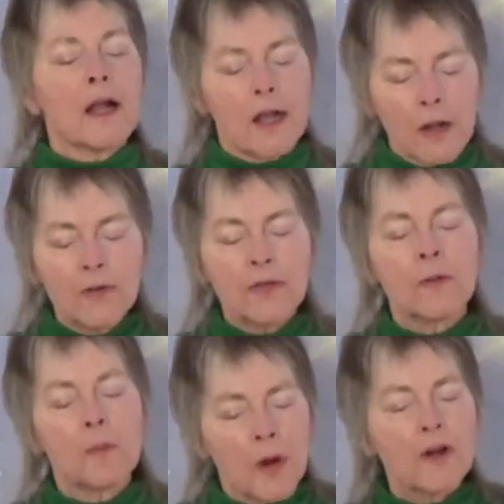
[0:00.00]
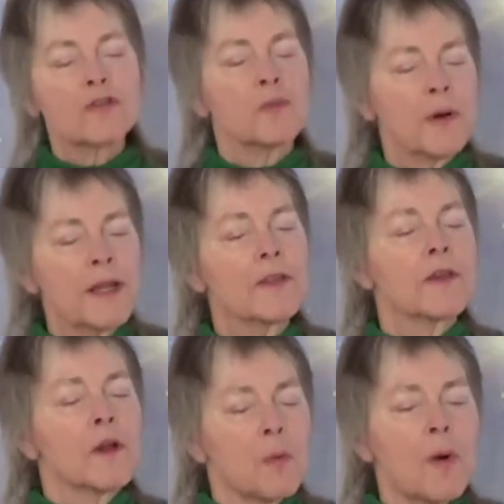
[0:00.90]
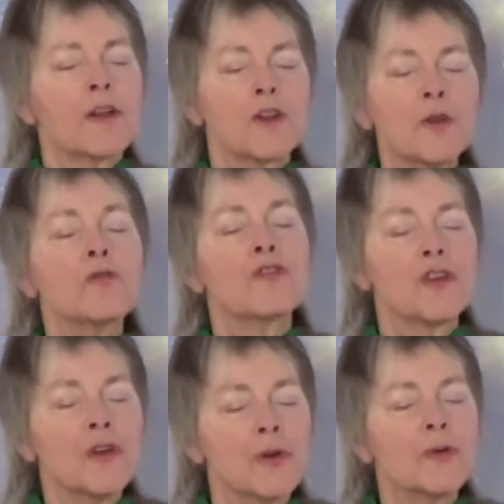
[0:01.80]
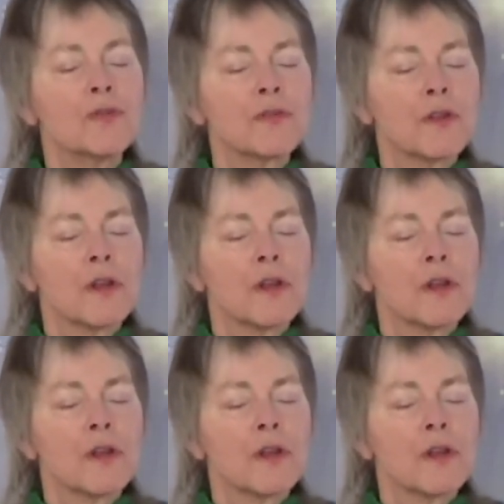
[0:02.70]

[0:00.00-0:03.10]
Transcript: goes and works with what you choose